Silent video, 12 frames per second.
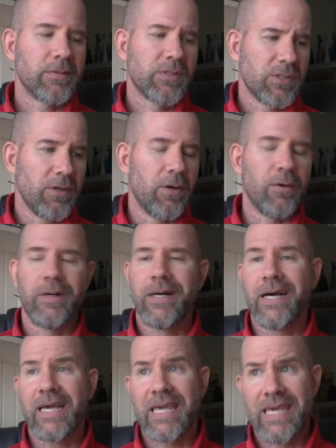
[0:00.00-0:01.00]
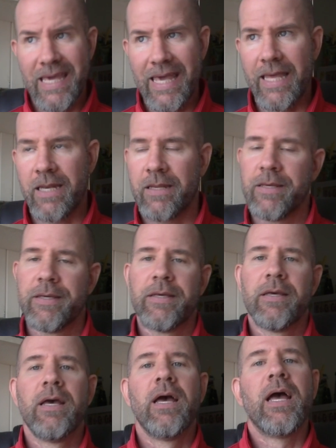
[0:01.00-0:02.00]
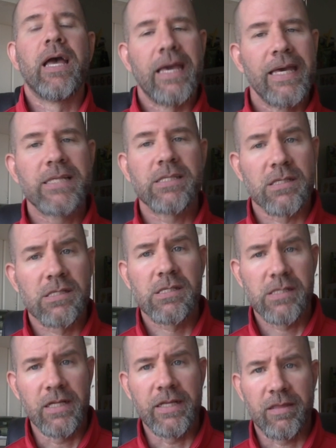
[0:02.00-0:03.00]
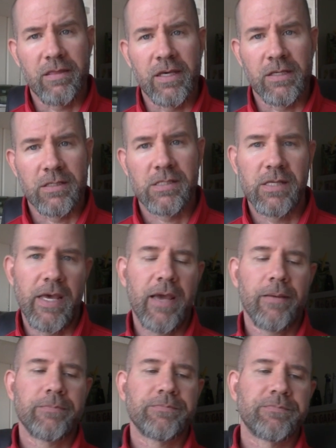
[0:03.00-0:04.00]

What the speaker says: So, again, it's a silly thing to say.